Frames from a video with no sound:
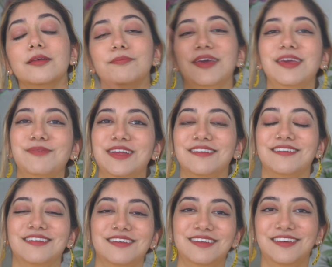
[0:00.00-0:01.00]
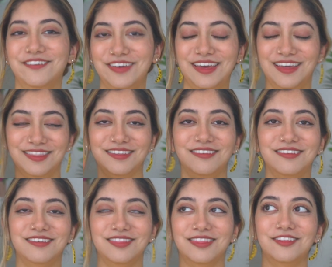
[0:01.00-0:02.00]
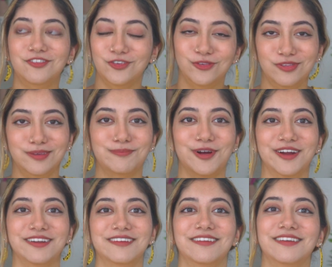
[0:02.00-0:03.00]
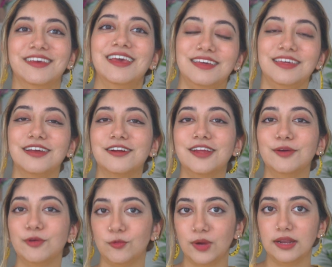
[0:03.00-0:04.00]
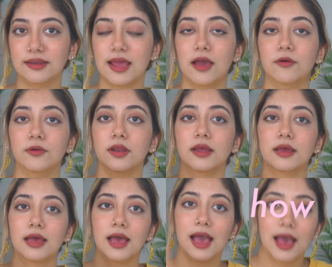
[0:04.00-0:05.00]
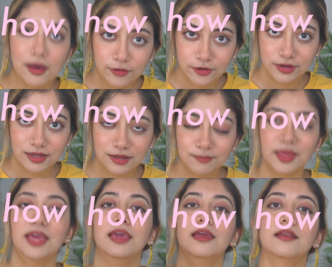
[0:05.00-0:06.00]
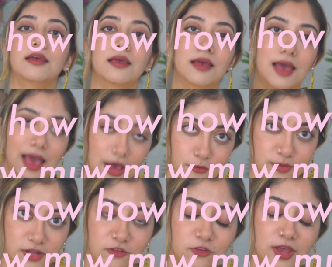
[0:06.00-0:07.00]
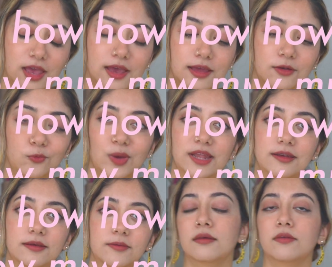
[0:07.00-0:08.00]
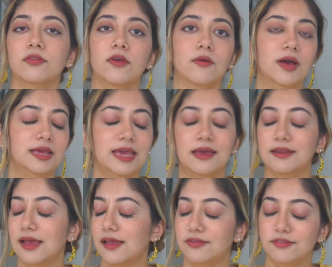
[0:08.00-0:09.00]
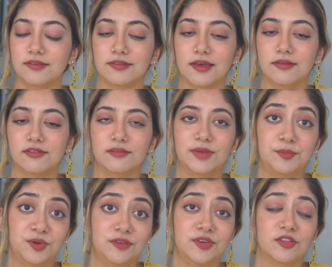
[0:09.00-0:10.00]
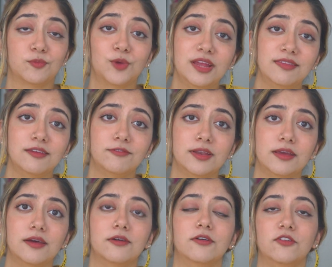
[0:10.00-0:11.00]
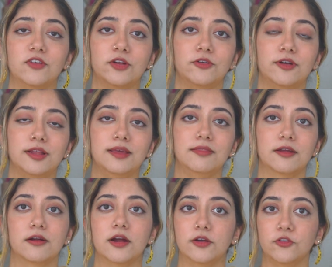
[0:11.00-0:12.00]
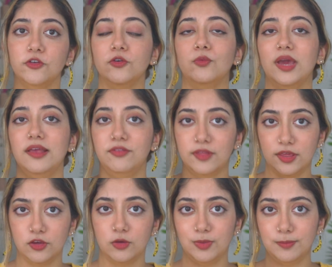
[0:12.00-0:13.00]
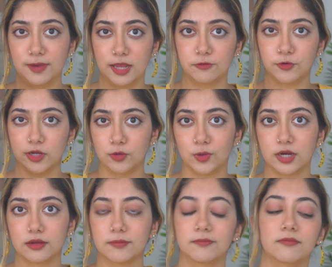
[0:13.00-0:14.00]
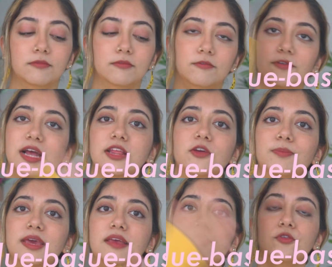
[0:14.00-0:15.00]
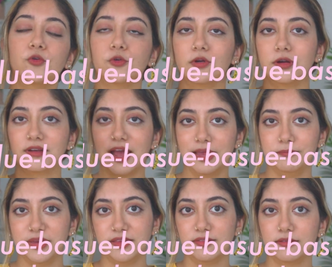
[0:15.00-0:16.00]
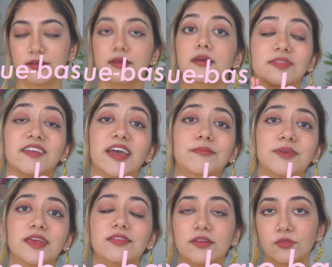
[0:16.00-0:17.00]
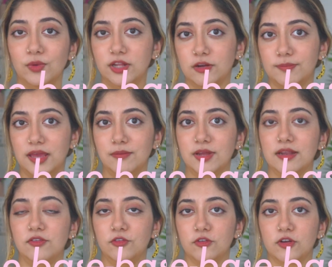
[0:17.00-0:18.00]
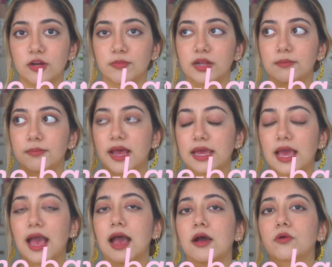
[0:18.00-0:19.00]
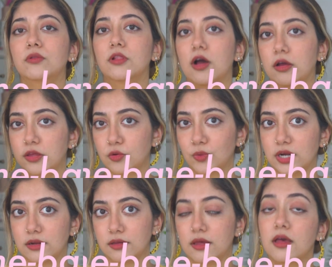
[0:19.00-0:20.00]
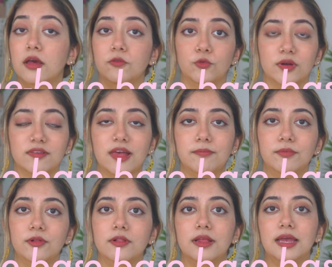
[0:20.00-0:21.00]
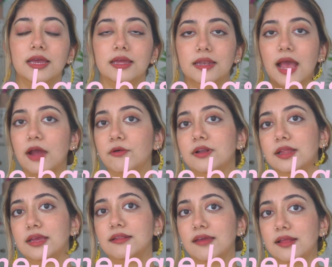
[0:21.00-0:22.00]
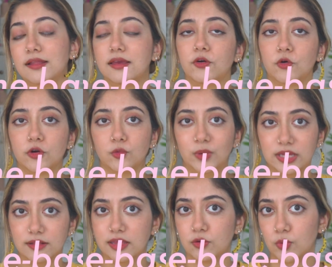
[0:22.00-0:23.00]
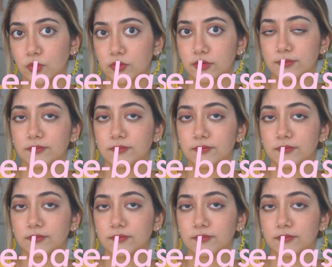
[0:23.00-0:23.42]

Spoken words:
Payment. Okay, this is the juicy part. Here you would write down how you're getting paid, how much, and when. So again, as discussed in my previous pricing video, generally there are two ways that you could be paid for your work: value-based or time-based. Time-based is when your payment is determined by how long you work. For example, an hourly, daily, or weekly quote.